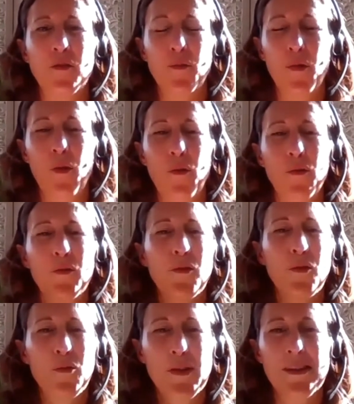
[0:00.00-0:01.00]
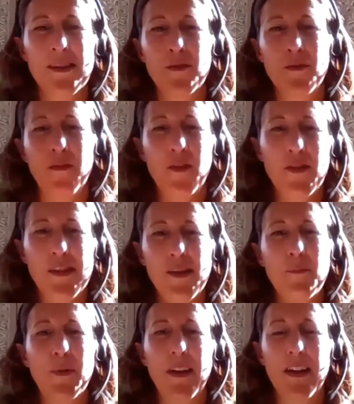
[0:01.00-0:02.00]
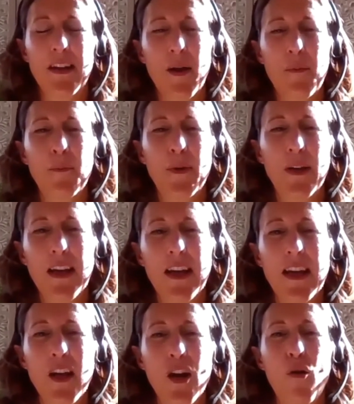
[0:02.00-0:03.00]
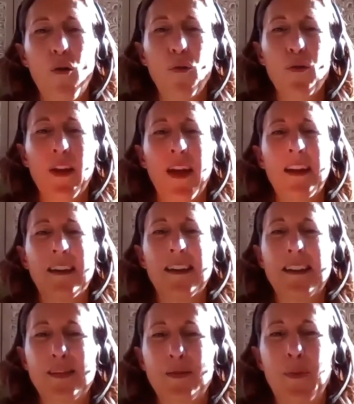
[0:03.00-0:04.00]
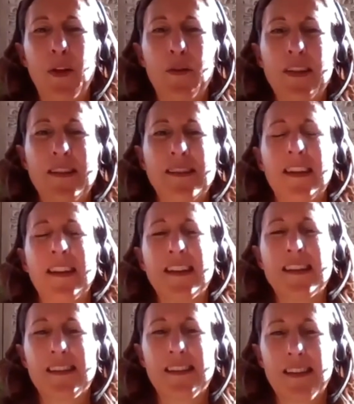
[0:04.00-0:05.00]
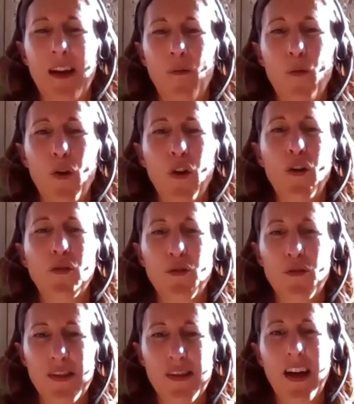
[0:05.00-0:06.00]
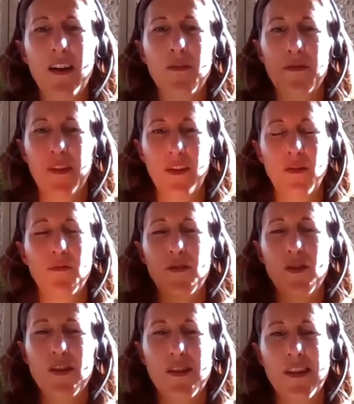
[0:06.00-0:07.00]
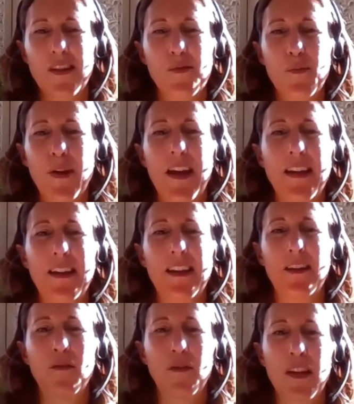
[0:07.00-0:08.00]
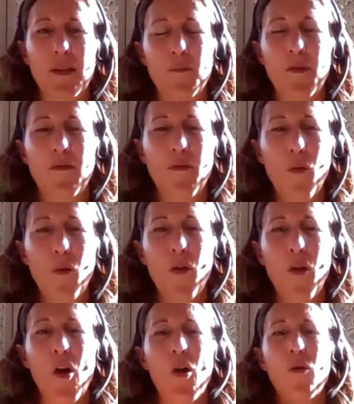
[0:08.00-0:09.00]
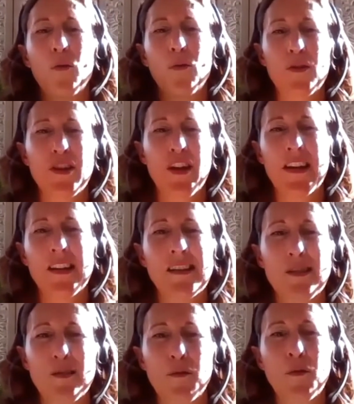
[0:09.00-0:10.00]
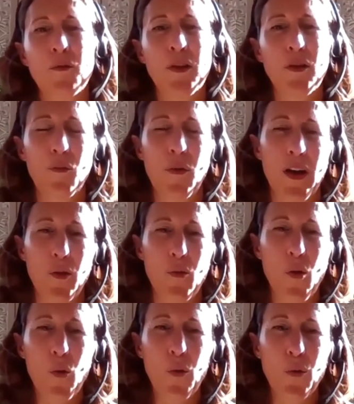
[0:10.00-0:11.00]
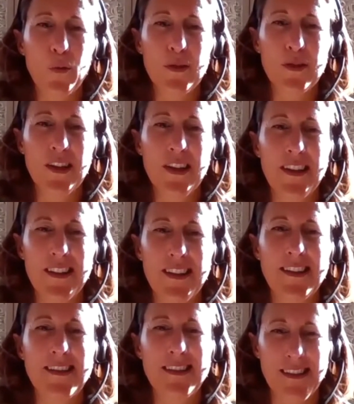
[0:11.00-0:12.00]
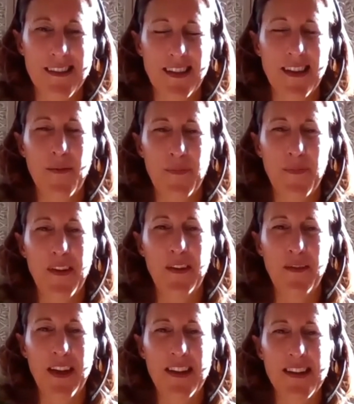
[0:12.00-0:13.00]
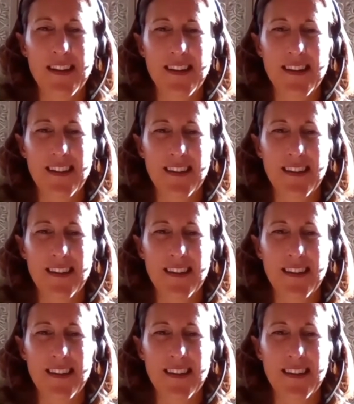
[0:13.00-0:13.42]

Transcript: although you always do it very simply and humbly, all that experience and that work on yourself that you've just explained that you did before all shines through in the way you hold these events.